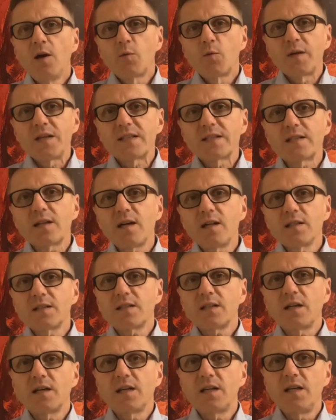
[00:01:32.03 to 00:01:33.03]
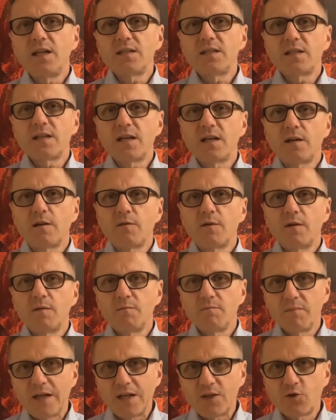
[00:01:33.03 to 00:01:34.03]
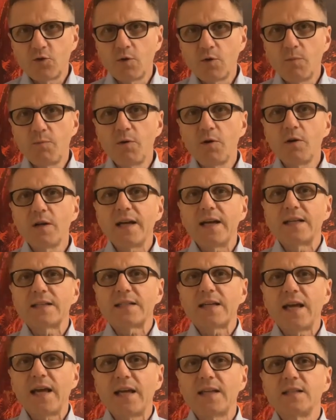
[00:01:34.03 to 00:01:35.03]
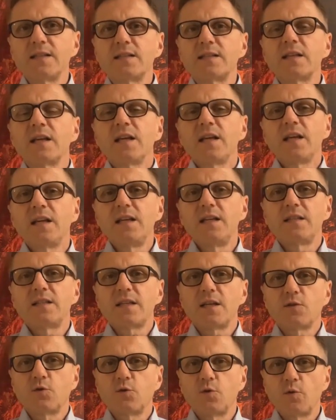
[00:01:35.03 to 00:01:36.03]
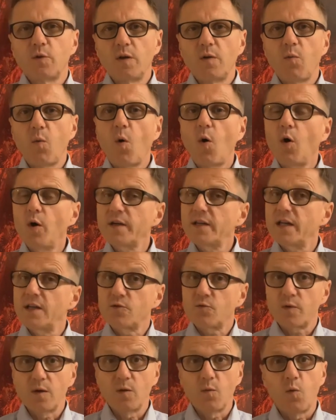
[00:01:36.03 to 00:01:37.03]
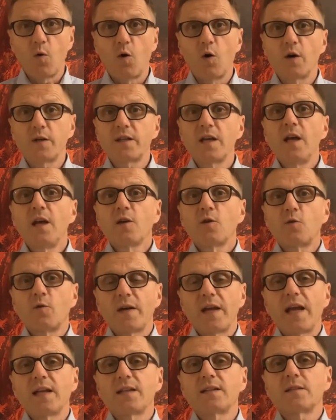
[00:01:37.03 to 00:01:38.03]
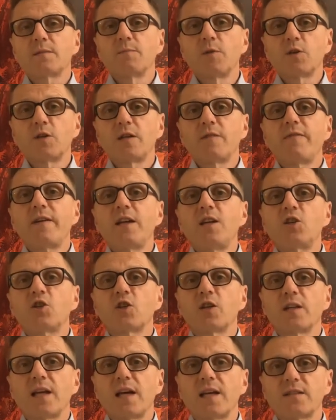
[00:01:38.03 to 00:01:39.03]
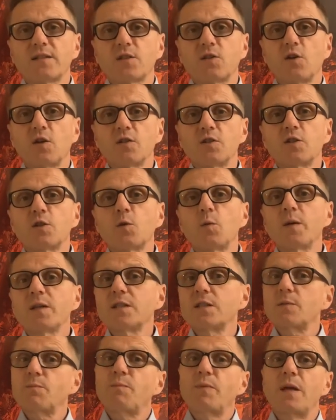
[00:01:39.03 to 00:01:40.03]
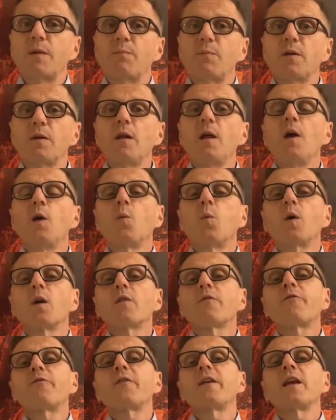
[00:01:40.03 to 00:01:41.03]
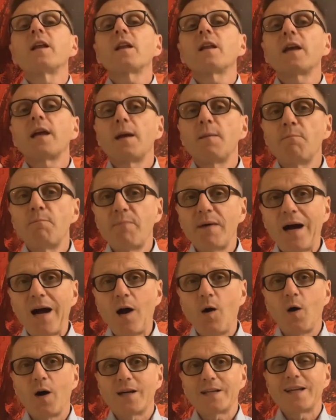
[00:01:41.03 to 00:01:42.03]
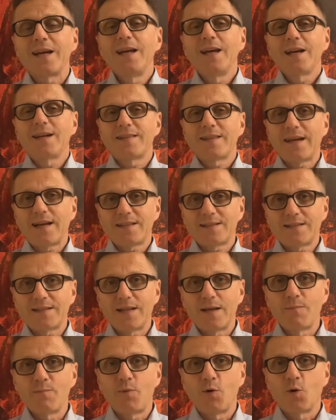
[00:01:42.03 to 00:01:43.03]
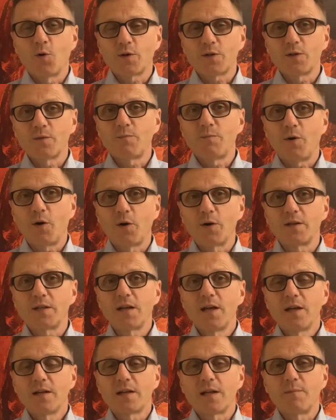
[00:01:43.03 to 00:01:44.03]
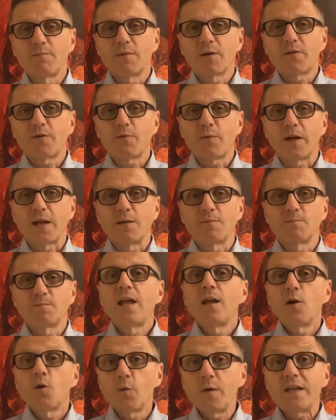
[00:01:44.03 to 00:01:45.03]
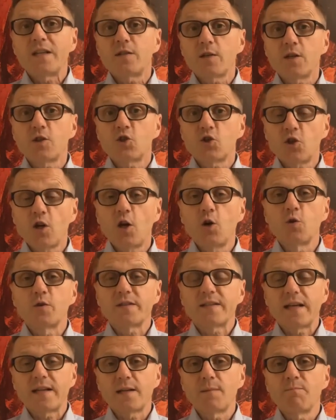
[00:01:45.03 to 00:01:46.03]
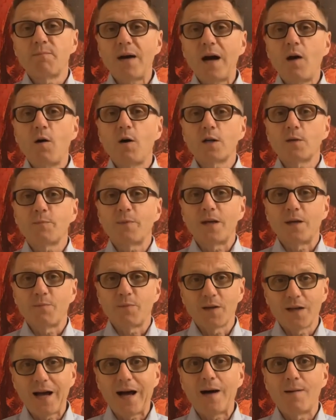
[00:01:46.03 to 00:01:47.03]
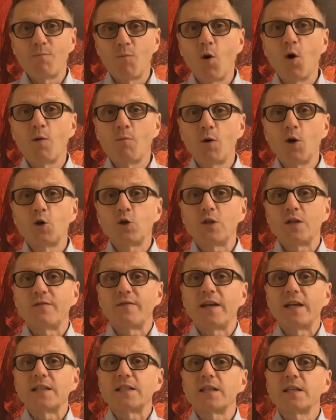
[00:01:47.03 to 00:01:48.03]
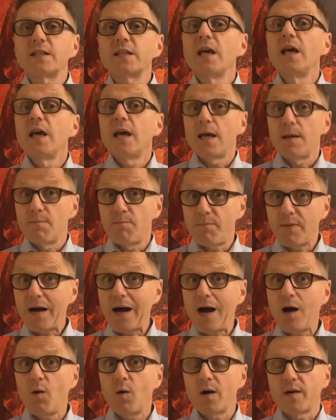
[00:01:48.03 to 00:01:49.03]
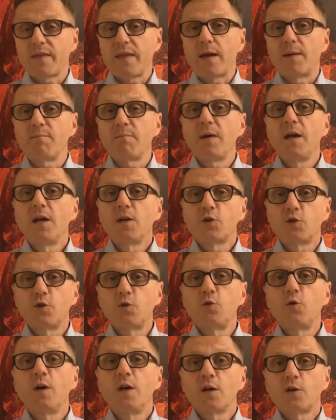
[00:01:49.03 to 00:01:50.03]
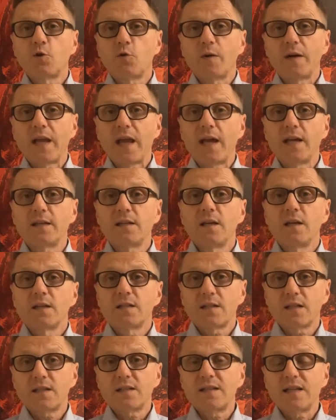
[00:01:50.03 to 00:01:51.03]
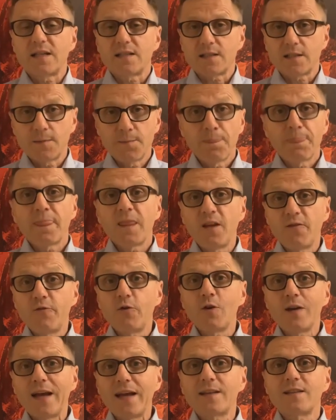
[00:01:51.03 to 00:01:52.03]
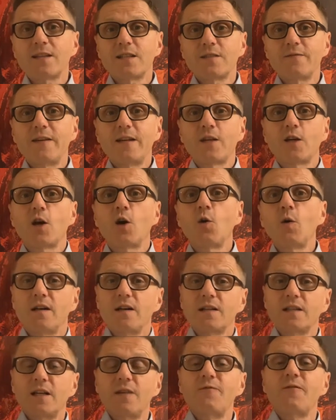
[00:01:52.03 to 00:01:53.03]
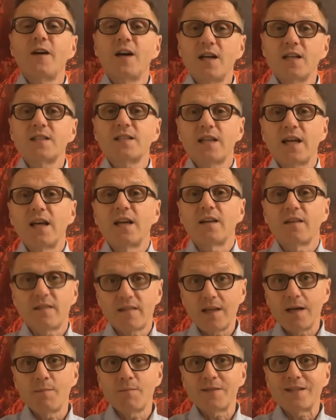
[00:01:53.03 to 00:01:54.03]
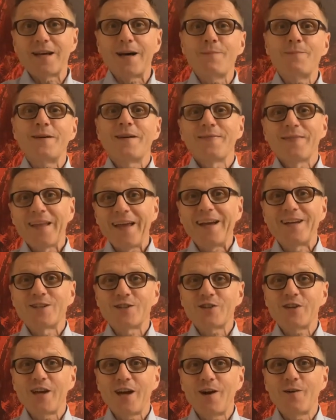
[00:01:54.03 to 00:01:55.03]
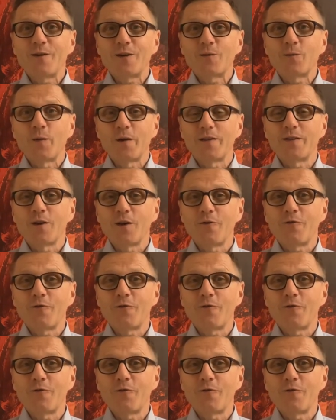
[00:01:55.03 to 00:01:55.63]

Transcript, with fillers: Results are easier measurable and hence easier to reward, and reward creates motivation. As a consequence, people will feel empowered, and that's the important point number three. Research shows that empowered people are more motivated. Empower them to create success. If you like this video, give us a thumbs up and share it with your